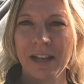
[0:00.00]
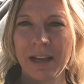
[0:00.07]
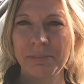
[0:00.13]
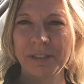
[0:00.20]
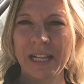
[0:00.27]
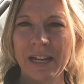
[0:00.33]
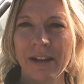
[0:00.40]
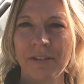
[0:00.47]
I'm
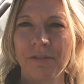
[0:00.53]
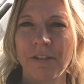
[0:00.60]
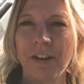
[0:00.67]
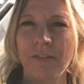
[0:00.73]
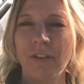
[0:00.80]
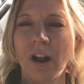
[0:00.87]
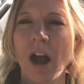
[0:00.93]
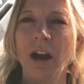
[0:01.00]
sitting in front
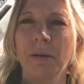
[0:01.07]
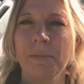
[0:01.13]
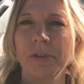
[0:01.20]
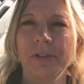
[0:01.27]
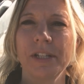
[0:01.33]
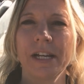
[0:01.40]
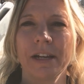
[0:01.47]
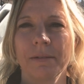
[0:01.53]
of an art
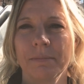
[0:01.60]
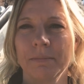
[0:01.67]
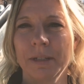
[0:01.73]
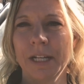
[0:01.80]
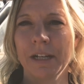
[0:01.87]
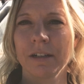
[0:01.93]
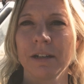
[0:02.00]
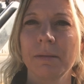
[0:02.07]
museum
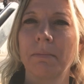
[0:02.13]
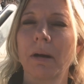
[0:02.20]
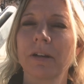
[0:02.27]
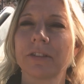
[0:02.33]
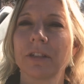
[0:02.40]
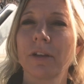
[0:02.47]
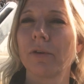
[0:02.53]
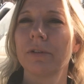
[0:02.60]
here in
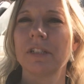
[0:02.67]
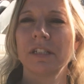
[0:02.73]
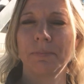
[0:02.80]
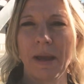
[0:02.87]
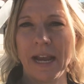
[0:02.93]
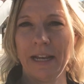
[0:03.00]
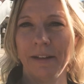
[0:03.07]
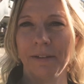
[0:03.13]
Barcelona,
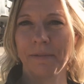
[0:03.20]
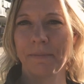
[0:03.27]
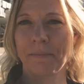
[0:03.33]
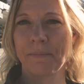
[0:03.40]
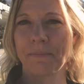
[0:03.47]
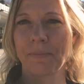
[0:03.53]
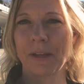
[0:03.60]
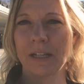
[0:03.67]
Spain,
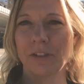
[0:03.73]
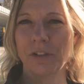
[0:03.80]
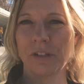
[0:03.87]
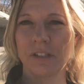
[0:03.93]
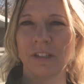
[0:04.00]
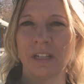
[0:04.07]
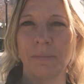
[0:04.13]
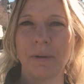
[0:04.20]
as you
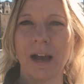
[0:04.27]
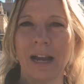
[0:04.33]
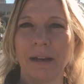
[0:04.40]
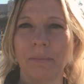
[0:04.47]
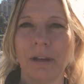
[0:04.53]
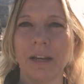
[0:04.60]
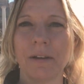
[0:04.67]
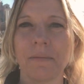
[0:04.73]
can see
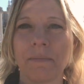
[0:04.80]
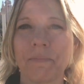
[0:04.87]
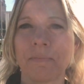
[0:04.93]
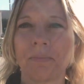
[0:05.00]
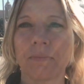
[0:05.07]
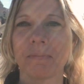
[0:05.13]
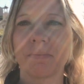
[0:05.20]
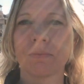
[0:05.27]
behind me
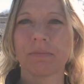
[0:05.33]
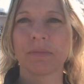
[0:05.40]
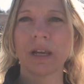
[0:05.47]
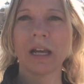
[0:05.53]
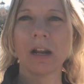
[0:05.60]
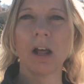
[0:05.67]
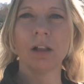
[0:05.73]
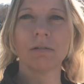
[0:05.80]

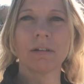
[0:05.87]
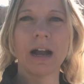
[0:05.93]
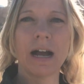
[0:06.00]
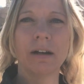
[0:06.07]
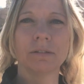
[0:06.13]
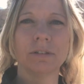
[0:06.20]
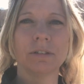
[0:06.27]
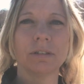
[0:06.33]
and all
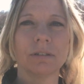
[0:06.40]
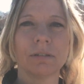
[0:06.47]
around.